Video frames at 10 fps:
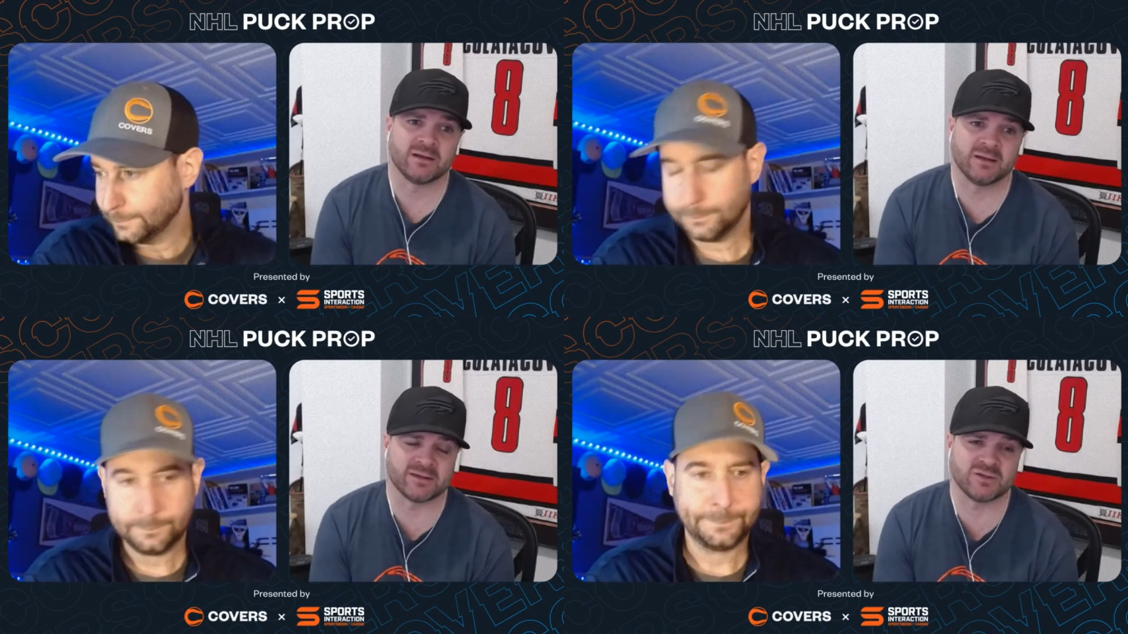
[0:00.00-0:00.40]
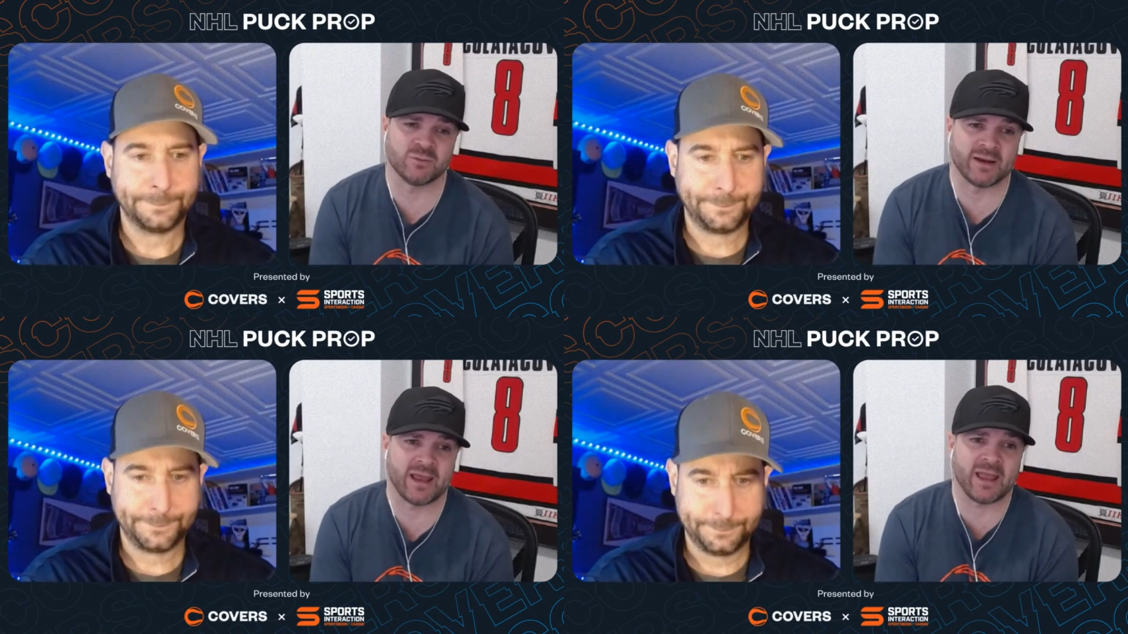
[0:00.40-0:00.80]
Speaker 1: unless you
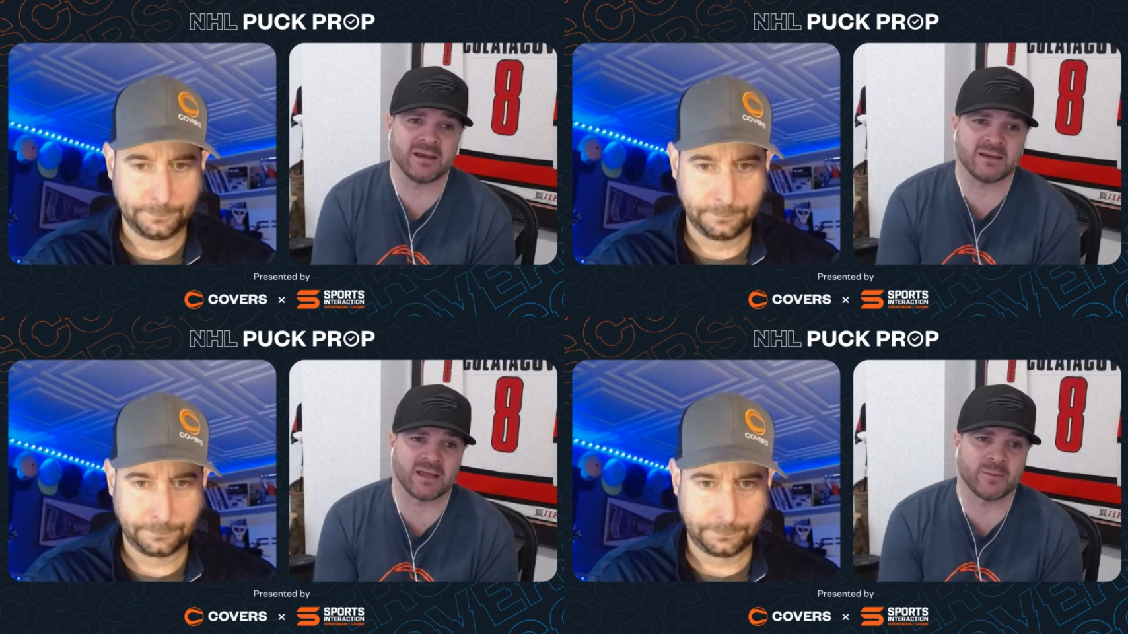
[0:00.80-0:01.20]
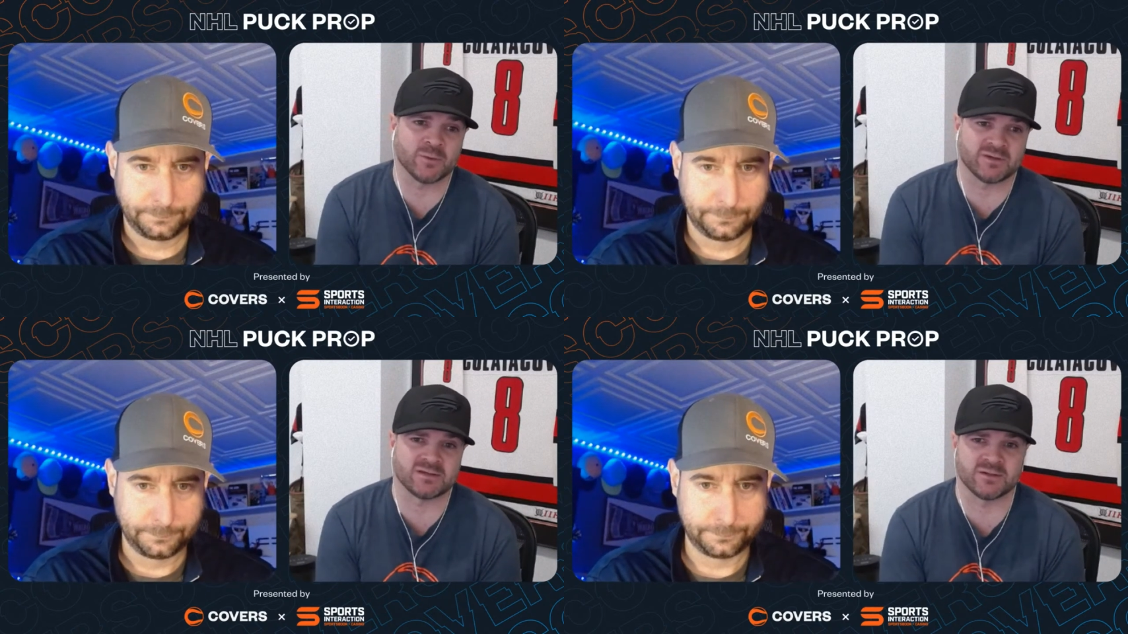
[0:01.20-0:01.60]
want to handicap
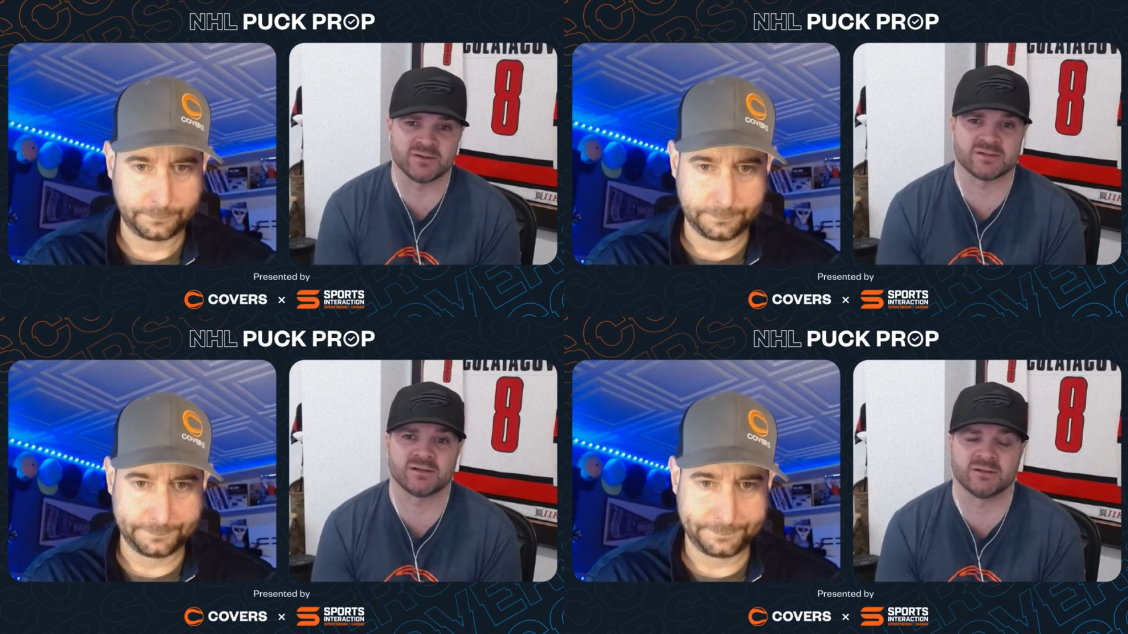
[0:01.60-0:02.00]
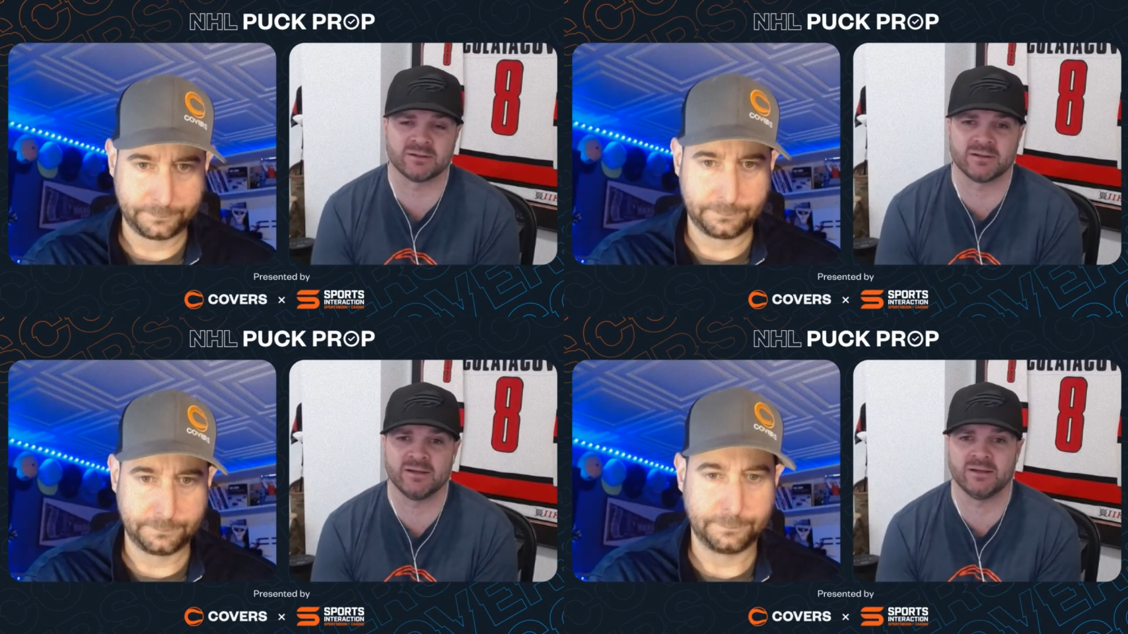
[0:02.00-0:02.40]
what the series is going to
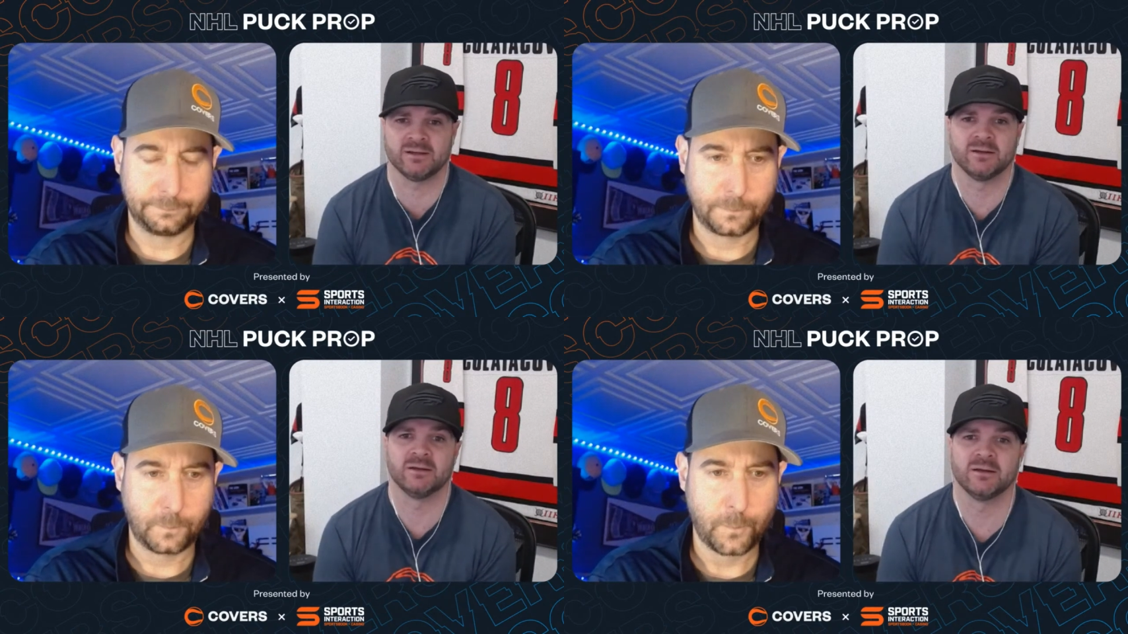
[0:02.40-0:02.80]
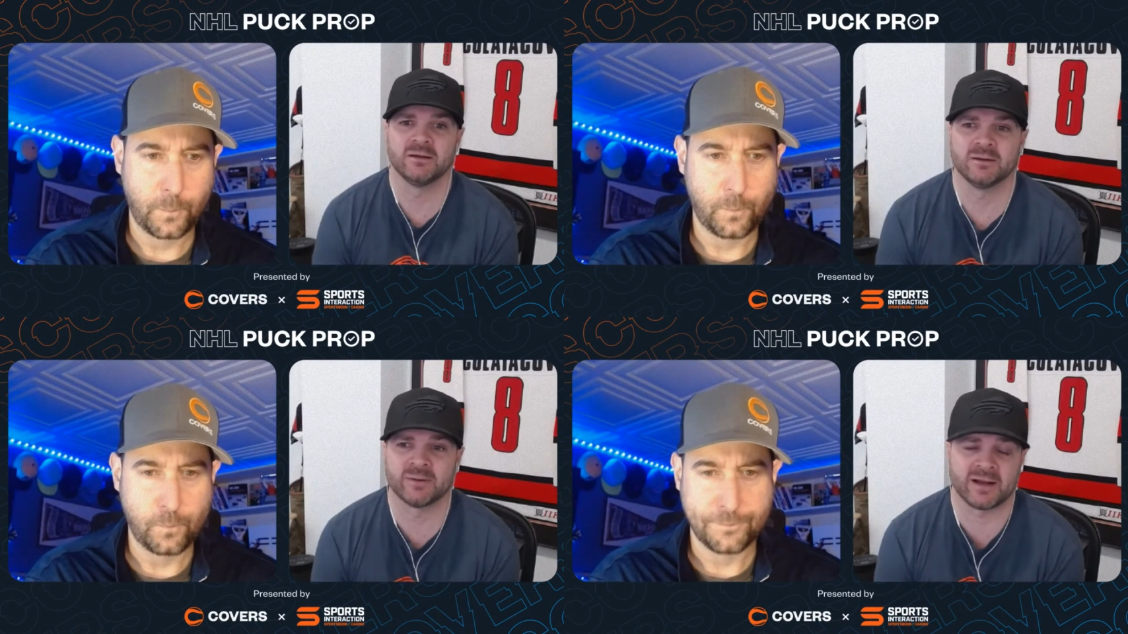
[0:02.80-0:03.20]
look like.
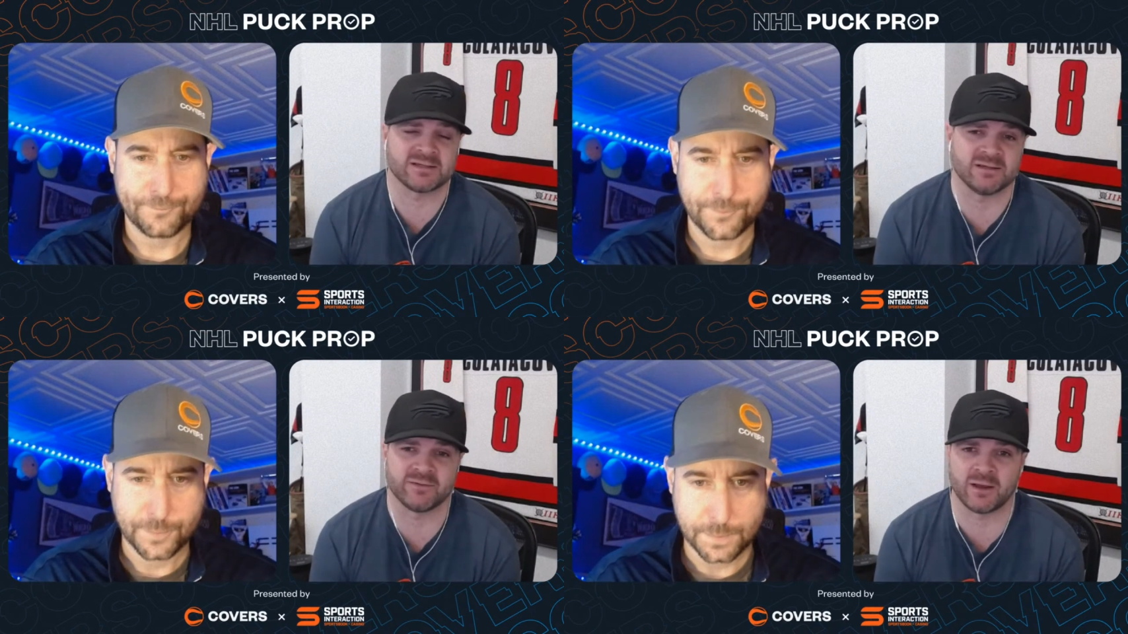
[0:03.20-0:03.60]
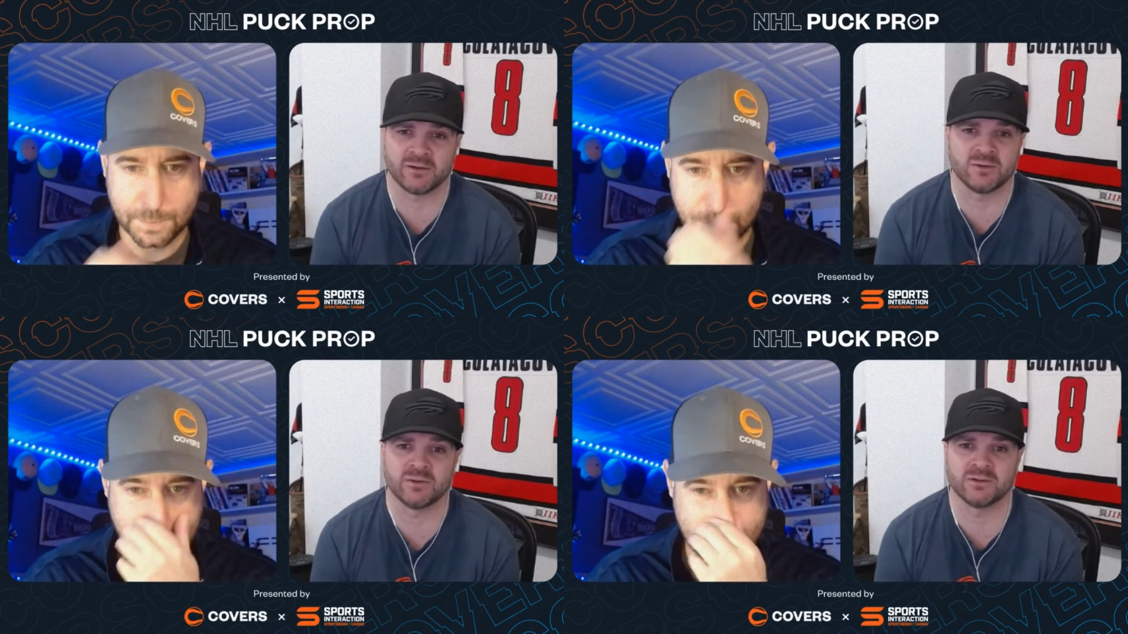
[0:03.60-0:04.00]
But I see
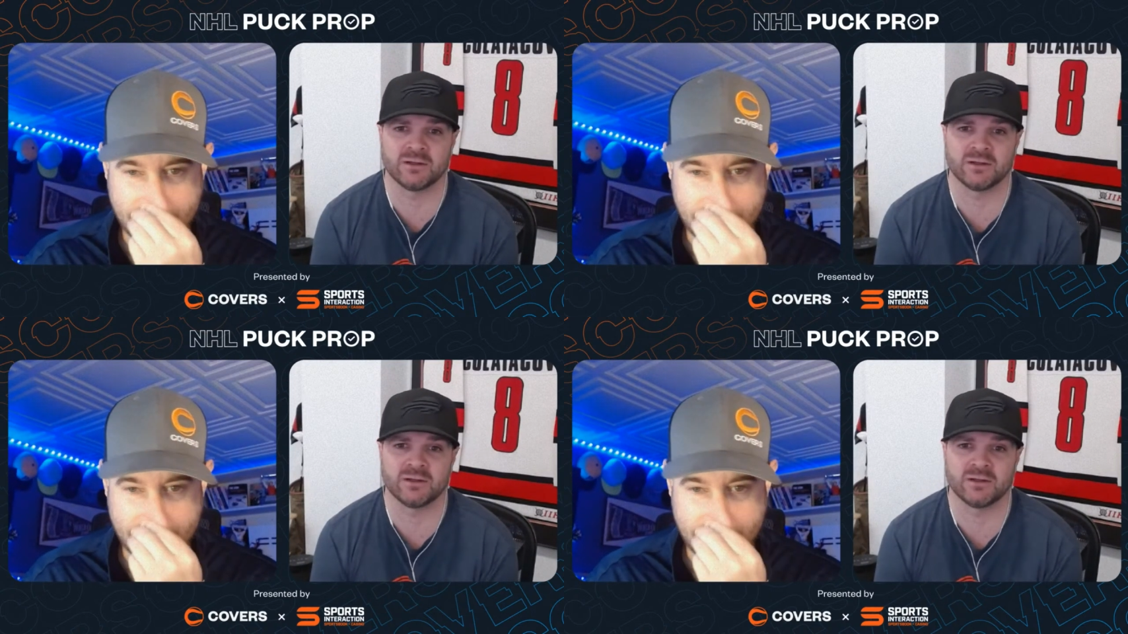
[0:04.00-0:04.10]
value in